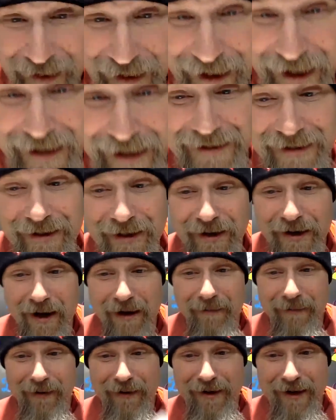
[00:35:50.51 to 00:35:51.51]
Guess the
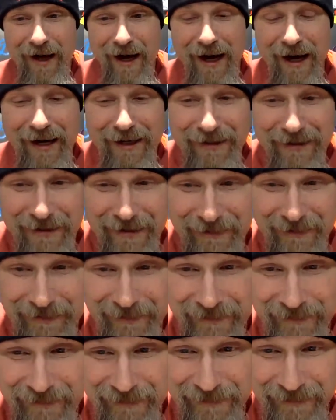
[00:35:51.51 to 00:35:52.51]
number, guys.
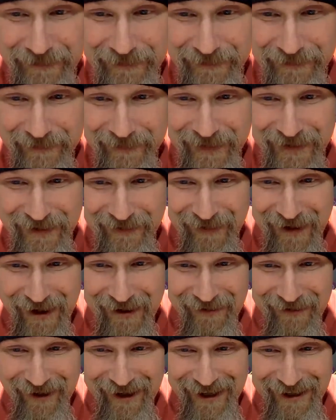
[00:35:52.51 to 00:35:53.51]

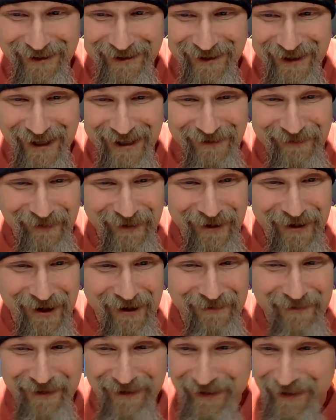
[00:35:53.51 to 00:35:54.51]
Chevelle Ranch, thanks for
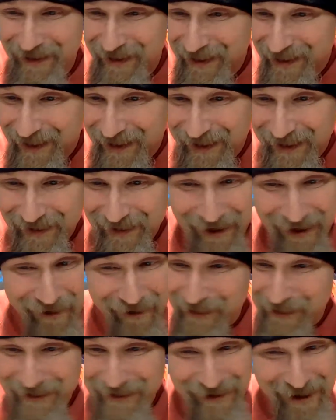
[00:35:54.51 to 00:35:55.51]
coming.
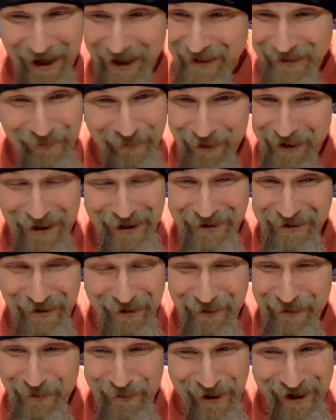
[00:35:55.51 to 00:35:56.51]
No, it's not
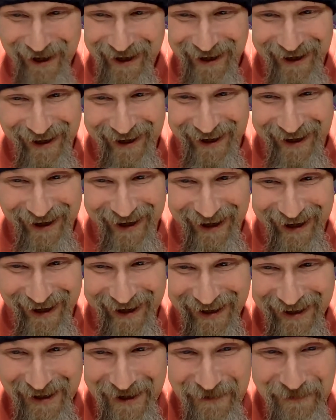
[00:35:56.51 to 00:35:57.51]
22.
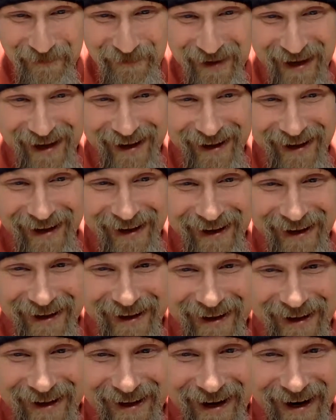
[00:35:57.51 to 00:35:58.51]
There
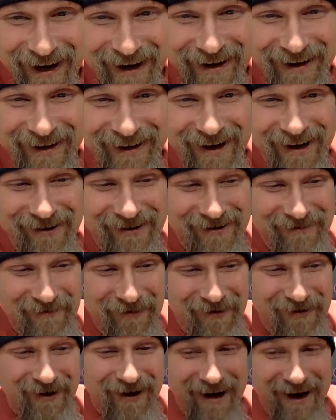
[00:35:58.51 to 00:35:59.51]
you go. Come
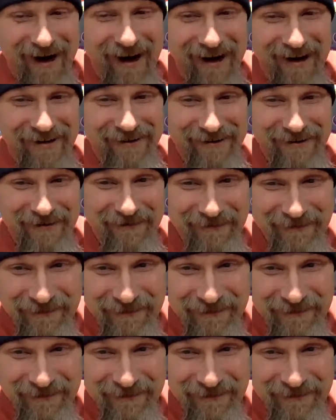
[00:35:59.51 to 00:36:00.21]
on, guys.